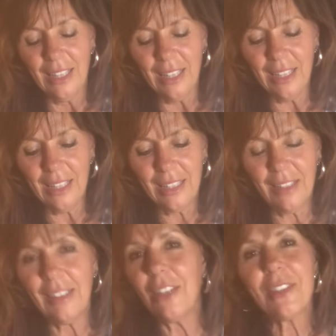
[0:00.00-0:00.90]
And
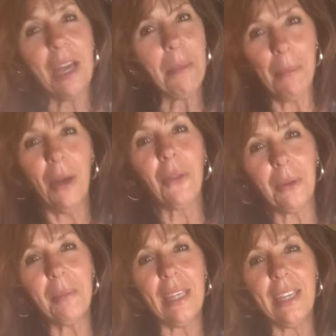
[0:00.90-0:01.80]
uh, here's that
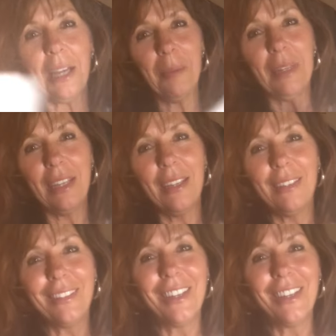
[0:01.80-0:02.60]
mother me coming in,